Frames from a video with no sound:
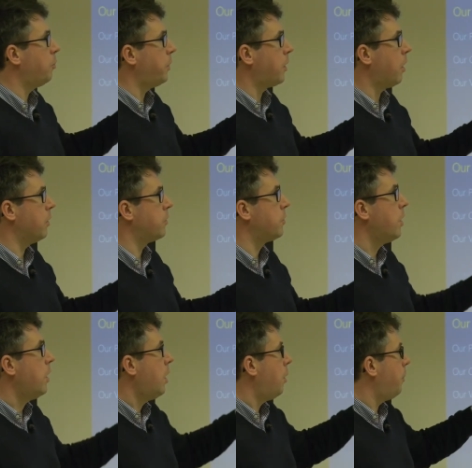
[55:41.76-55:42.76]
so
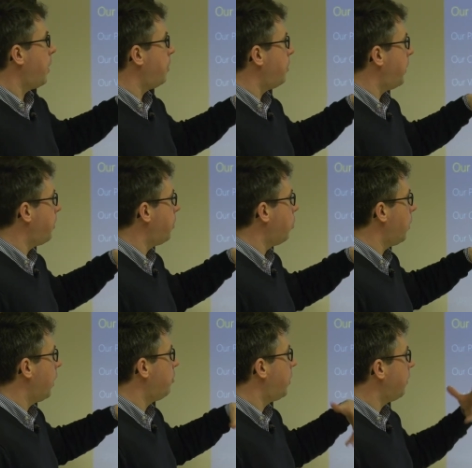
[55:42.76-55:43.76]
who still needs
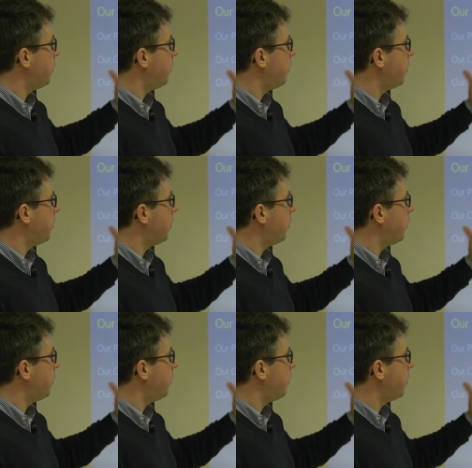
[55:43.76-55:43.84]
help,